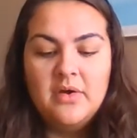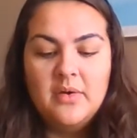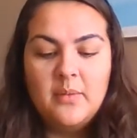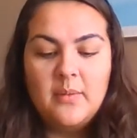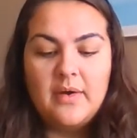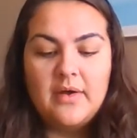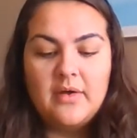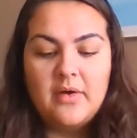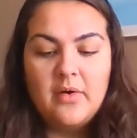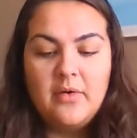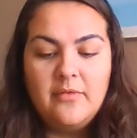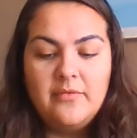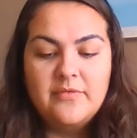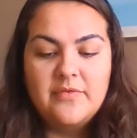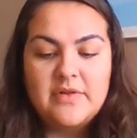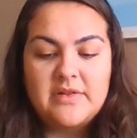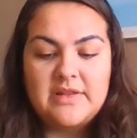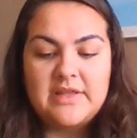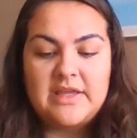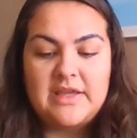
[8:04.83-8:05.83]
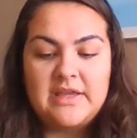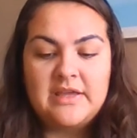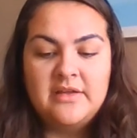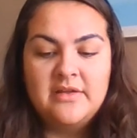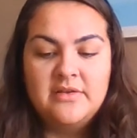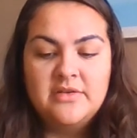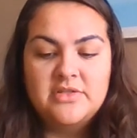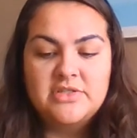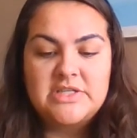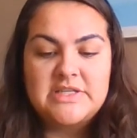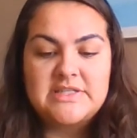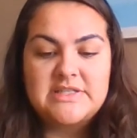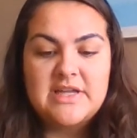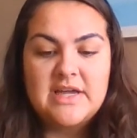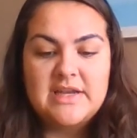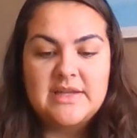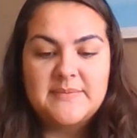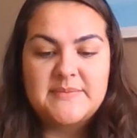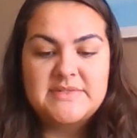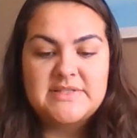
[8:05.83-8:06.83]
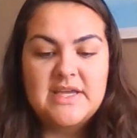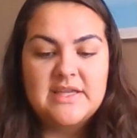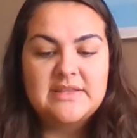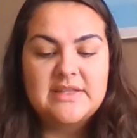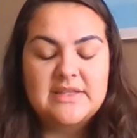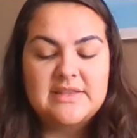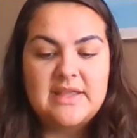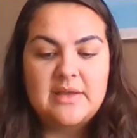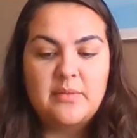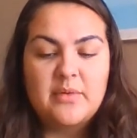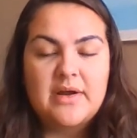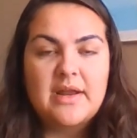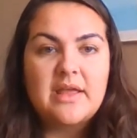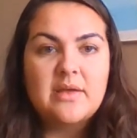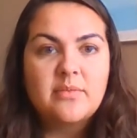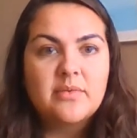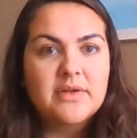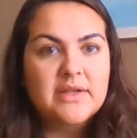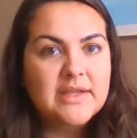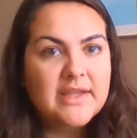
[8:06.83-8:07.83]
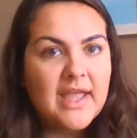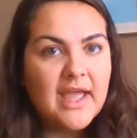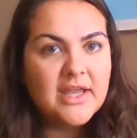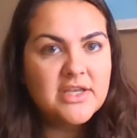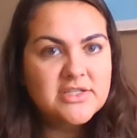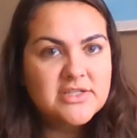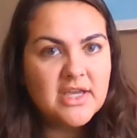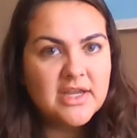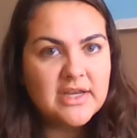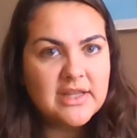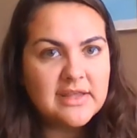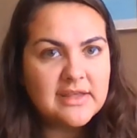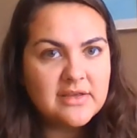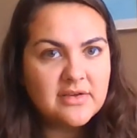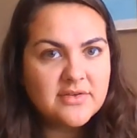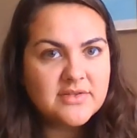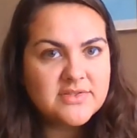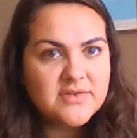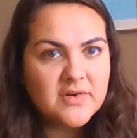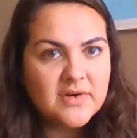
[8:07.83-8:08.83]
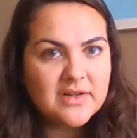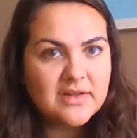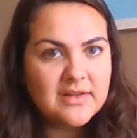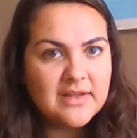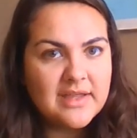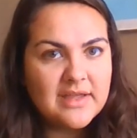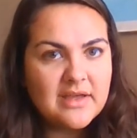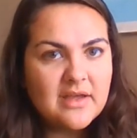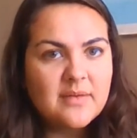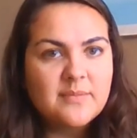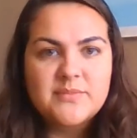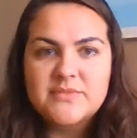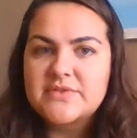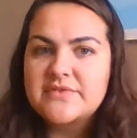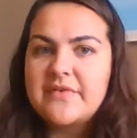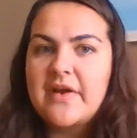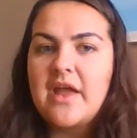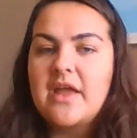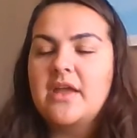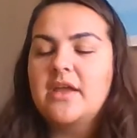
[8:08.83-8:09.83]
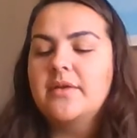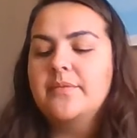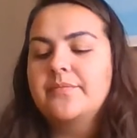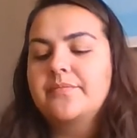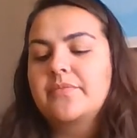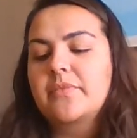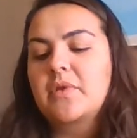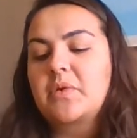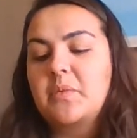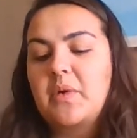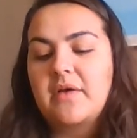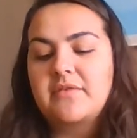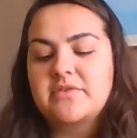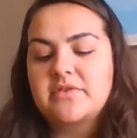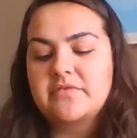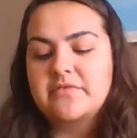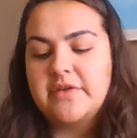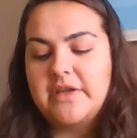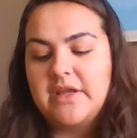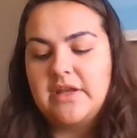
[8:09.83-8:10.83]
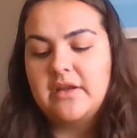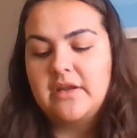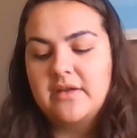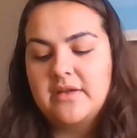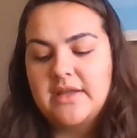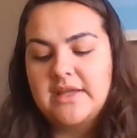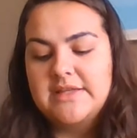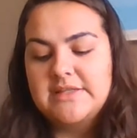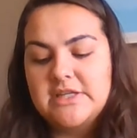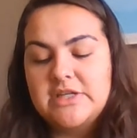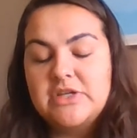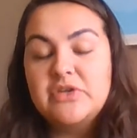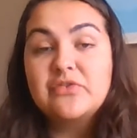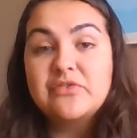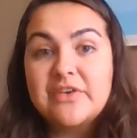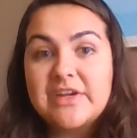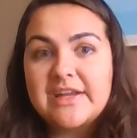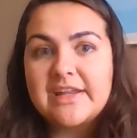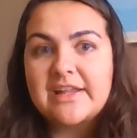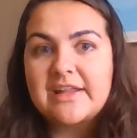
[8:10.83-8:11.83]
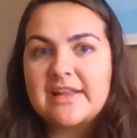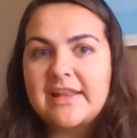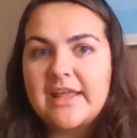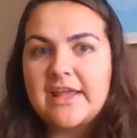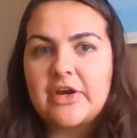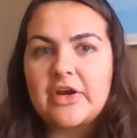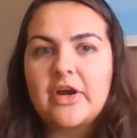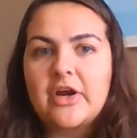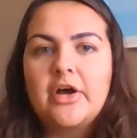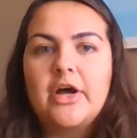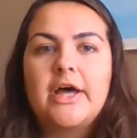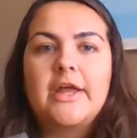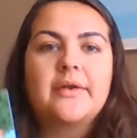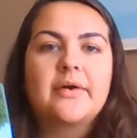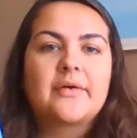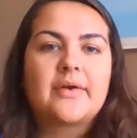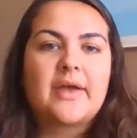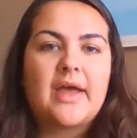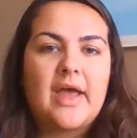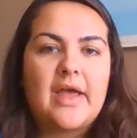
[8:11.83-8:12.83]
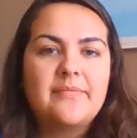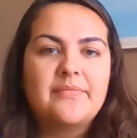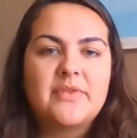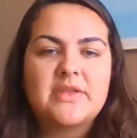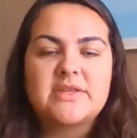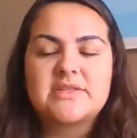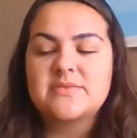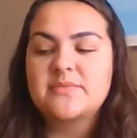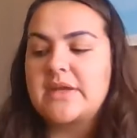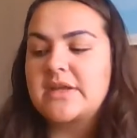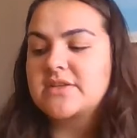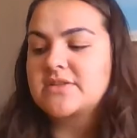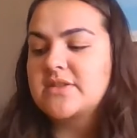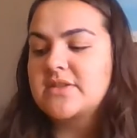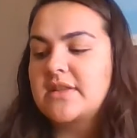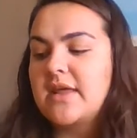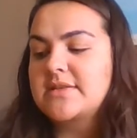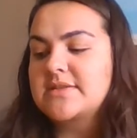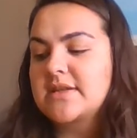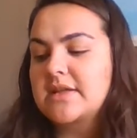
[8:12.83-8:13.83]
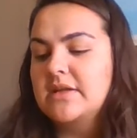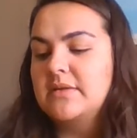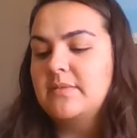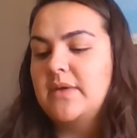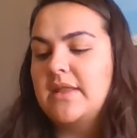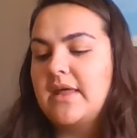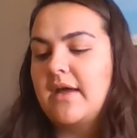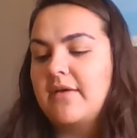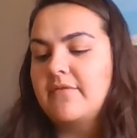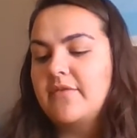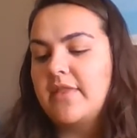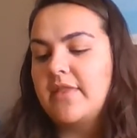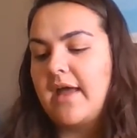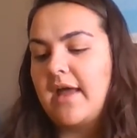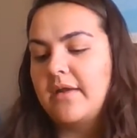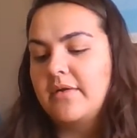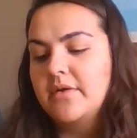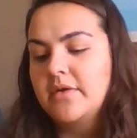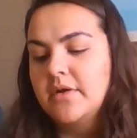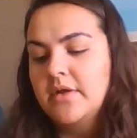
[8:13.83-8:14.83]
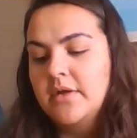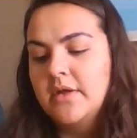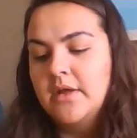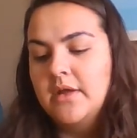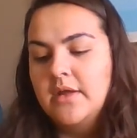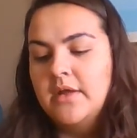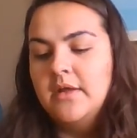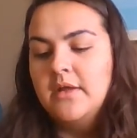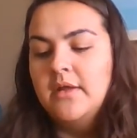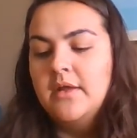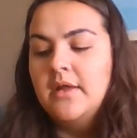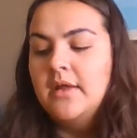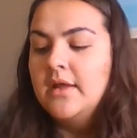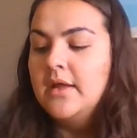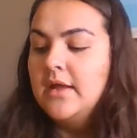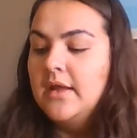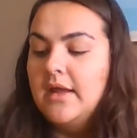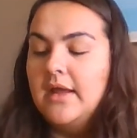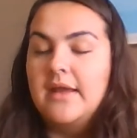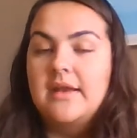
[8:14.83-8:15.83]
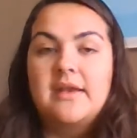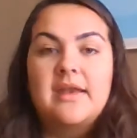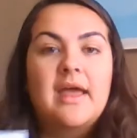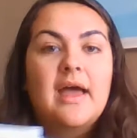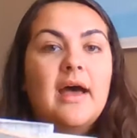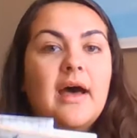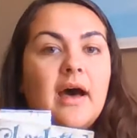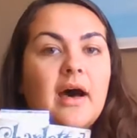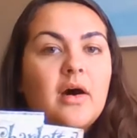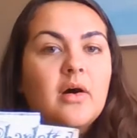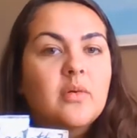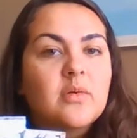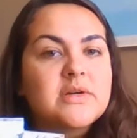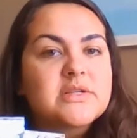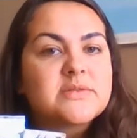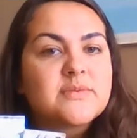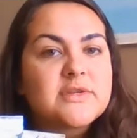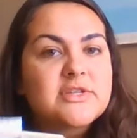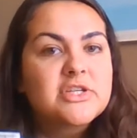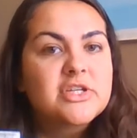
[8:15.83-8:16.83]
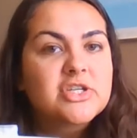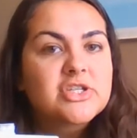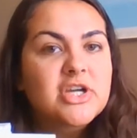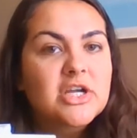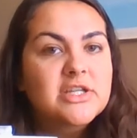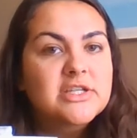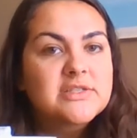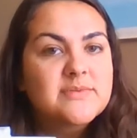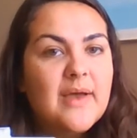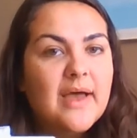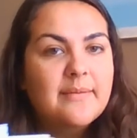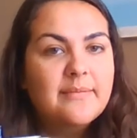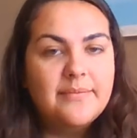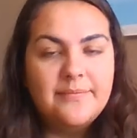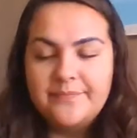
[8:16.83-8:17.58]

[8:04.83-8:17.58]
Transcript: Well, hopefully she's not upset that they weren't able to catch any eels or clams, right? We'll have to continue reading later on, okay, this week. So that's going to be that for that. And now we're switching to Charlotte's Web.